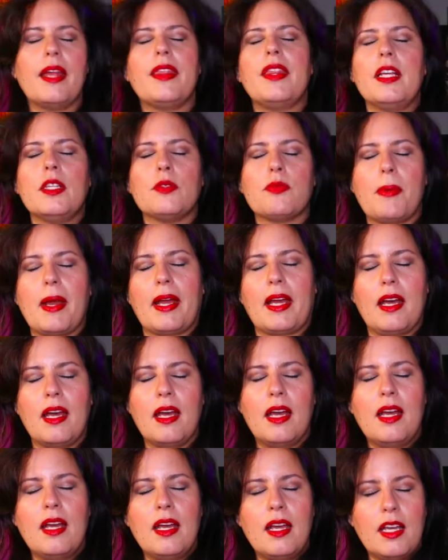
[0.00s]
I think it's Rebecca
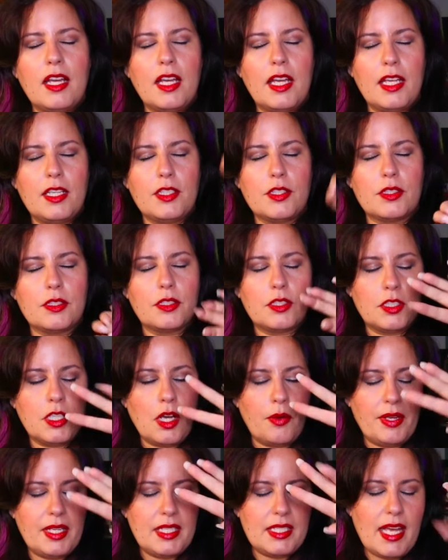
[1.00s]
is
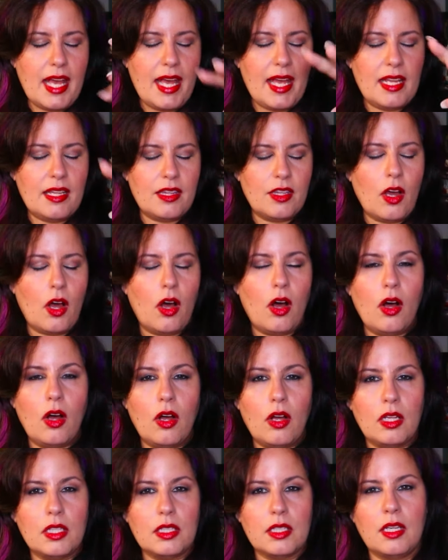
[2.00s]
showing Ted the
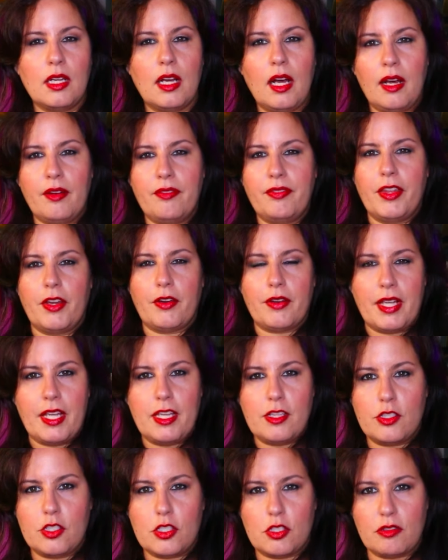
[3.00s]
hall of their
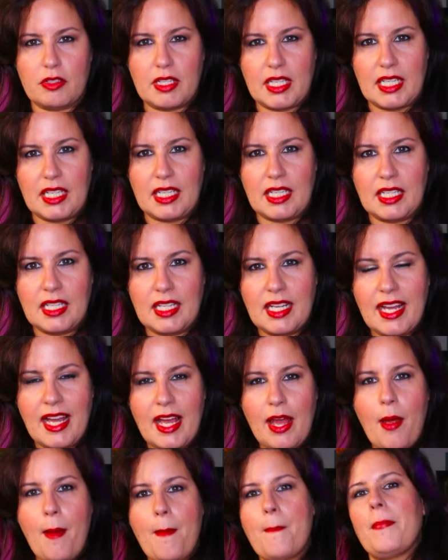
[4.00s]
history,
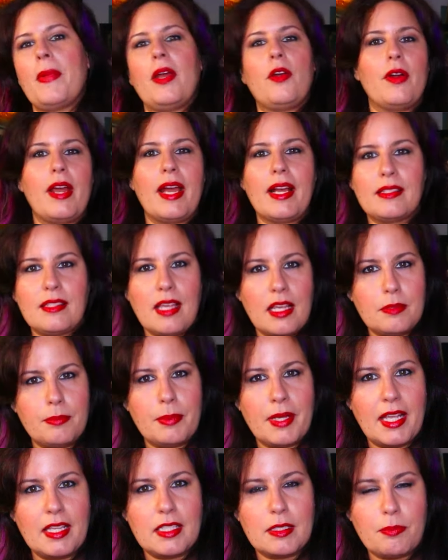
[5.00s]
her
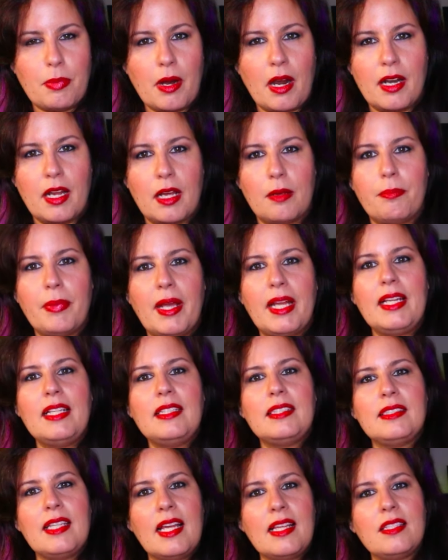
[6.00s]
ex-husband gets brought up and
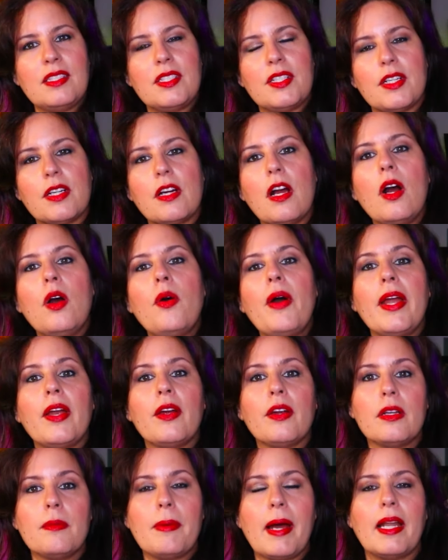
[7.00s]
he says to her, "Oh, I
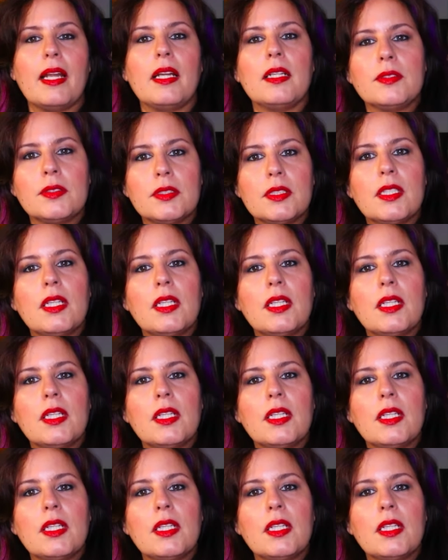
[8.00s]
heard about it.